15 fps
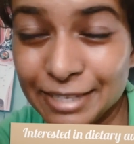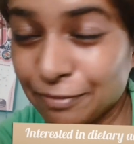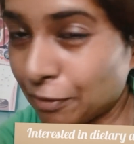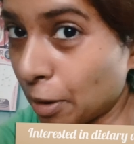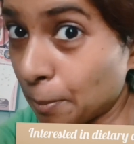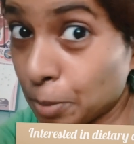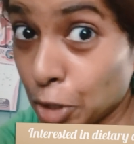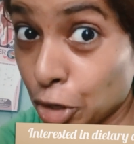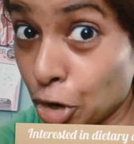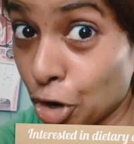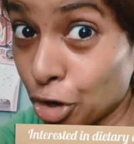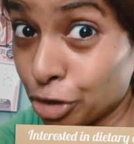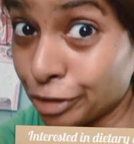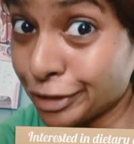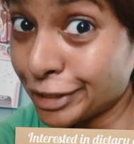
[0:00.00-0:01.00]
from your
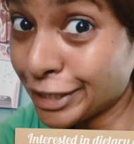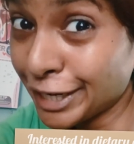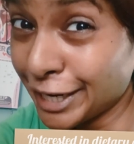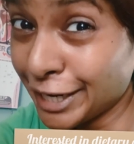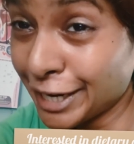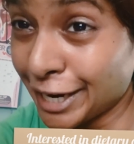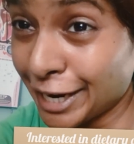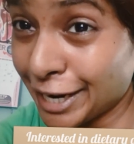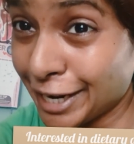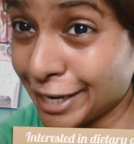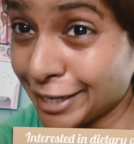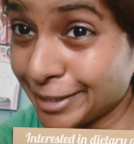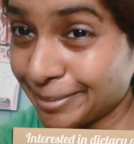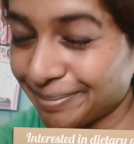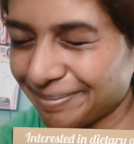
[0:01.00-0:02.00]
girl
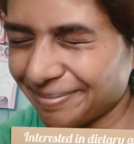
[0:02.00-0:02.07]
Didi.